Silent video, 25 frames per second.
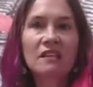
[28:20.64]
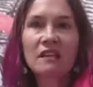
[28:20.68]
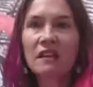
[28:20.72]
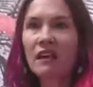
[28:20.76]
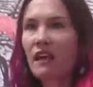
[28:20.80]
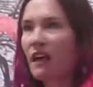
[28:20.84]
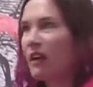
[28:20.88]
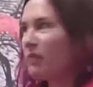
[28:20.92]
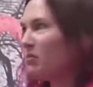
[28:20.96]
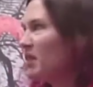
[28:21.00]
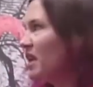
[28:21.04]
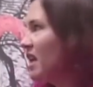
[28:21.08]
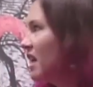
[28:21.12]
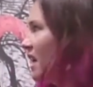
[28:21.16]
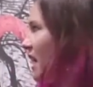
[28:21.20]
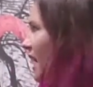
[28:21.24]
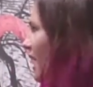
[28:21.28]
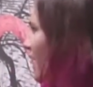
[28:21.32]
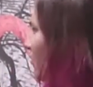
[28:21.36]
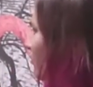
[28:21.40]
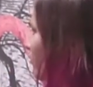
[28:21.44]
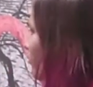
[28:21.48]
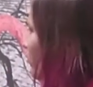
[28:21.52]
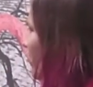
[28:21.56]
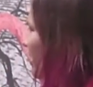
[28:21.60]
than coming in
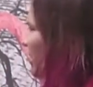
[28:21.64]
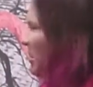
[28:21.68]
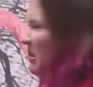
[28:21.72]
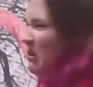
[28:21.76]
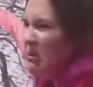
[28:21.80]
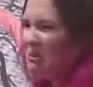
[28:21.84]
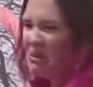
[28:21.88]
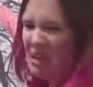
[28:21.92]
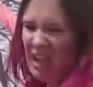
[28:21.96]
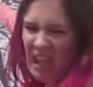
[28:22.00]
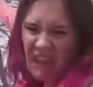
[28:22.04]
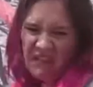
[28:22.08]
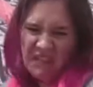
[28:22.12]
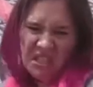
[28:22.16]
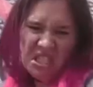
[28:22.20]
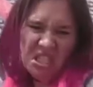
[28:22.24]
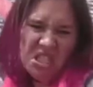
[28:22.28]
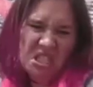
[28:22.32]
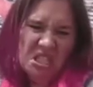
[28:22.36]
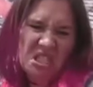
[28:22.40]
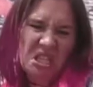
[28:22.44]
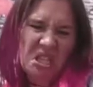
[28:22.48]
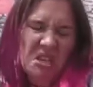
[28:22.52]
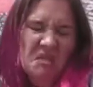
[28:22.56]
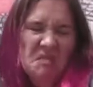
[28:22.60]
halfway through and having
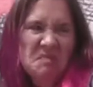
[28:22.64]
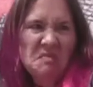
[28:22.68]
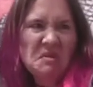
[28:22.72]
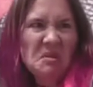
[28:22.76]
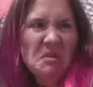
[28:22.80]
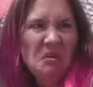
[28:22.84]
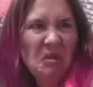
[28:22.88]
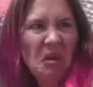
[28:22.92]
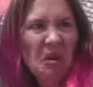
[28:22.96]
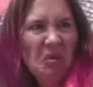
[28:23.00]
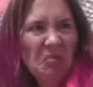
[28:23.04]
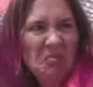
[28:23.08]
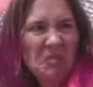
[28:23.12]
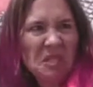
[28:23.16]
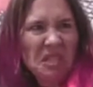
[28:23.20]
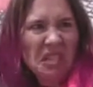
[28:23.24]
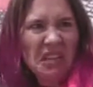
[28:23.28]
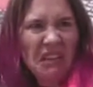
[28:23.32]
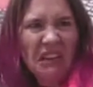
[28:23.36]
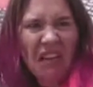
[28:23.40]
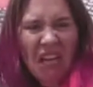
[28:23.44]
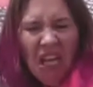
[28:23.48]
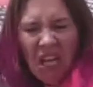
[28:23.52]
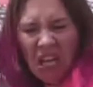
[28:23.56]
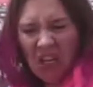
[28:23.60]
seams ripped
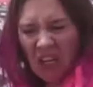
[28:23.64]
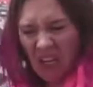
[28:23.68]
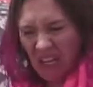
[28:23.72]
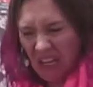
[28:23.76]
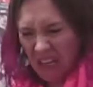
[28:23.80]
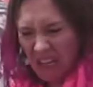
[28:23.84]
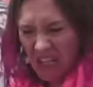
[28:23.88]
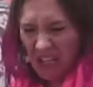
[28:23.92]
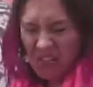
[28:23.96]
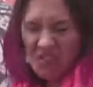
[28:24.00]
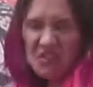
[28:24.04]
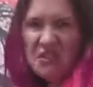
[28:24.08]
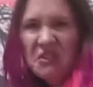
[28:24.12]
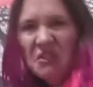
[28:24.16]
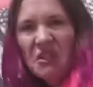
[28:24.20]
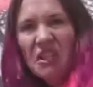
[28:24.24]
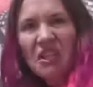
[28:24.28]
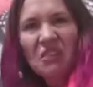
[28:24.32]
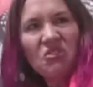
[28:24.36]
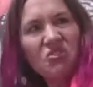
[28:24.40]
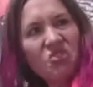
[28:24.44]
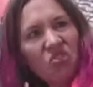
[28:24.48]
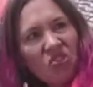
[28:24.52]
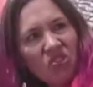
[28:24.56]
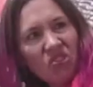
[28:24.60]
and things
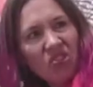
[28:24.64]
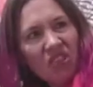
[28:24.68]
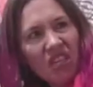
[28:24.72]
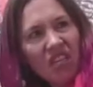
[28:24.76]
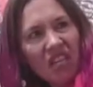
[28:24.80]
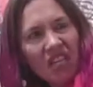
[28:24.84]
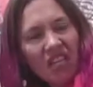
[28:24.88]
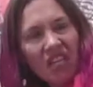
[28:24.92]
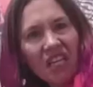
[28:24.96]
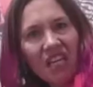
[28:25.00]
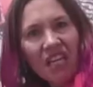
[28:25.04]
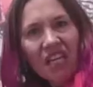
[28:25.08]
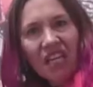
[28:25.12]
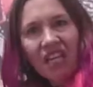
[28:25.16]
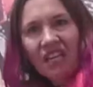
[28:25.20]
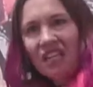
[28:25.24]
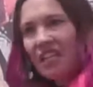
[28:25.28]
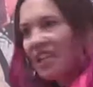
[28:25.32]
looking dirty and